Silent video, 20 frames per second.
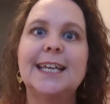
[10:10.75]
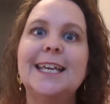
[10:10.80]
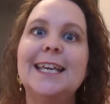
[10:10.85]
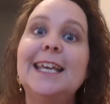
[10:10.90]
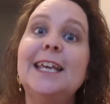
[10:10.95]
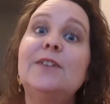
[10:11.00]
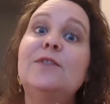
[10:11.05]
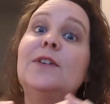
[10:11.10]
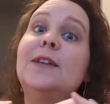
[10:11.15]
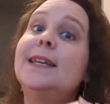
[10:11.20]

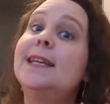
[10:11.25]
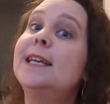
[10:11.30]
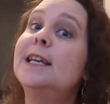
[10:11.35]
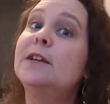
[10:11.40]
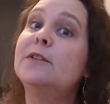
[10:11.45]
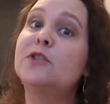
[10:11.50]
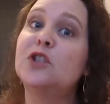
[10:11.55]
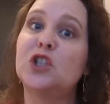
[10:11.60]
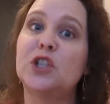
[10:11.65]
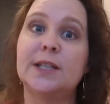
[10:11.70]
even
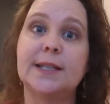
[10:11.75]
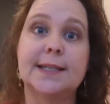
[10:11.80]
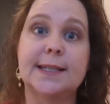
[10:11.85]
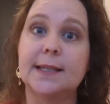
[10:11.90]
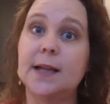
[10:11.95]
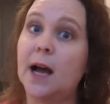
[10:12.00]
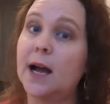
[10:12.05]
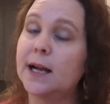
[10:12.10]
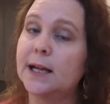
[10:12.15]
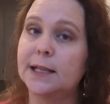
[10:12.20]
if she's
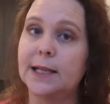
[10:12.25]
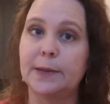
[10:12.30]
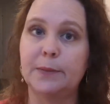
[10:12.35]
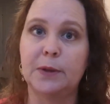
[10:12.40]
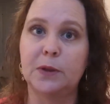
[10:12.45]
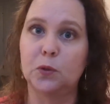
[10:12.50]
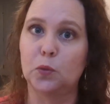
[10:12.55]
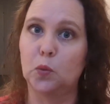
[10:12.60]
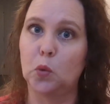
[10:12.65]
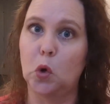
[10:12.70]
not
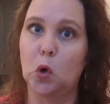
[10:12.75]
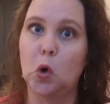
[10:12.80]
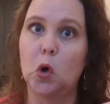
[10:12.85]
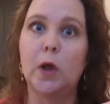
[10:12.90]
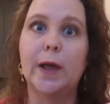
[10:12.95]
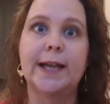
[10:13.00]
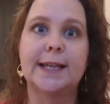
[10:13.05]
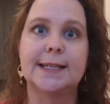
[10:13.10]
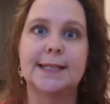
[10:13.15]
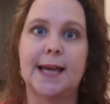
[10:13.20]
claiming the
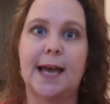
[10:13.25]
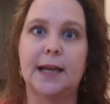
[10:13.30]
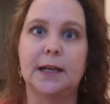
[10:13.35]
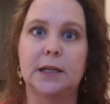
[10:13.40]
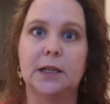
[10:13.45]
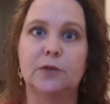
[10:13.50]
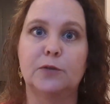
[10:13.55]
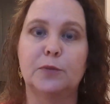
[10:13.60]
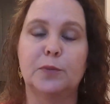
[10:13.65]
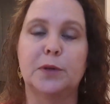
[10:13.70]
role and
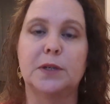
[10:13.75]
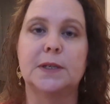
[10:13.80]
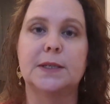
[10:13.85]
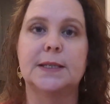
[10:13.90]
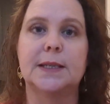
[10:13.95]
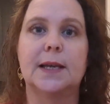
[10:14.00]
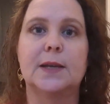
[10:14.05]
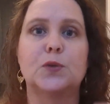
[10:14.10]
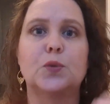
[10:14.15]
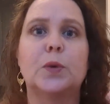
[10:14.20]
title of
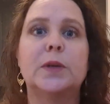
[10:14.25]
priestess.